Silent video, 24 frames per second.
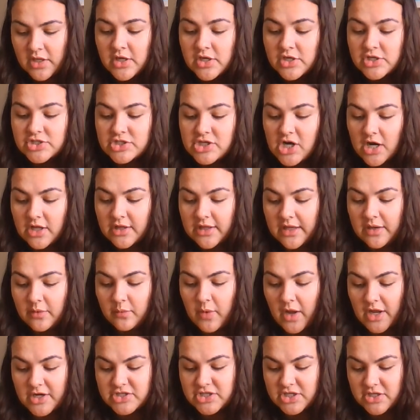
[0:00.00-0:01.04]
Charlotte,
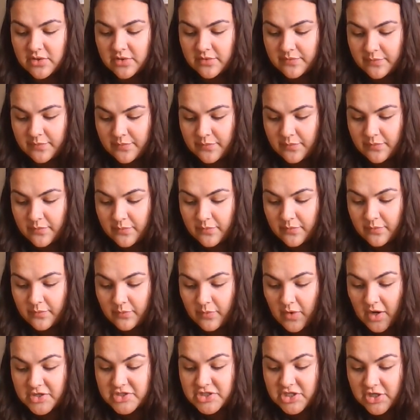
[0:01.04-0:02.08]
watching
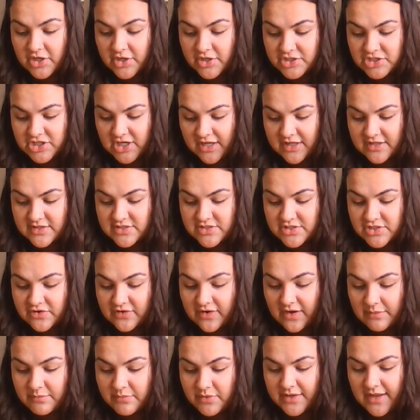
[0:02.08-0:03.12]
her chance,
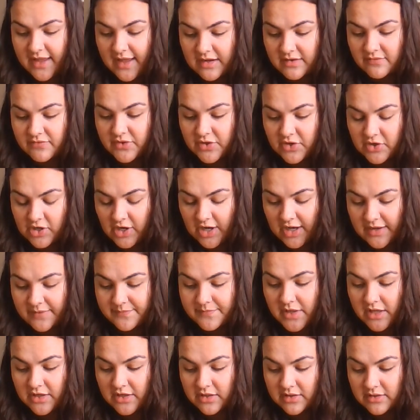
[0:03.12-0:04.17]
scrambled out of the crate
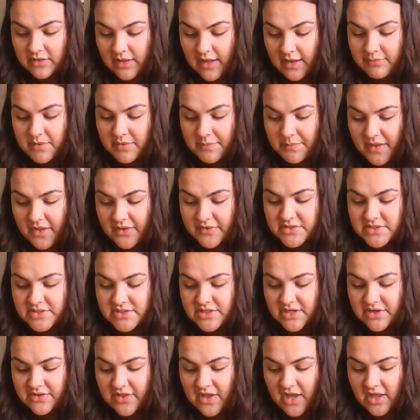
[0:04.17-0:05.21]
and climbed the post
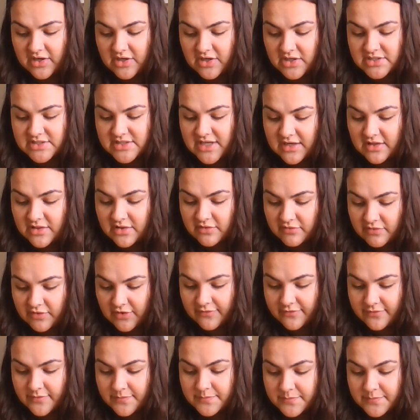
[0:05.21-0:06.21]
near the underside of the roof.